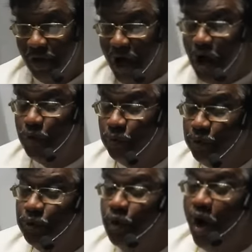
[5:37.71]
how
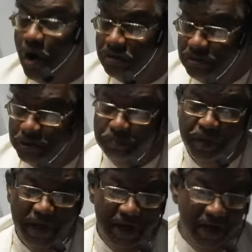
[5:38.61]
you ought to
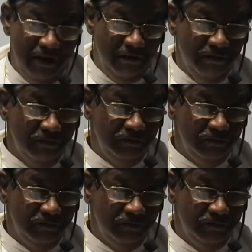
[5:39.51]
behave.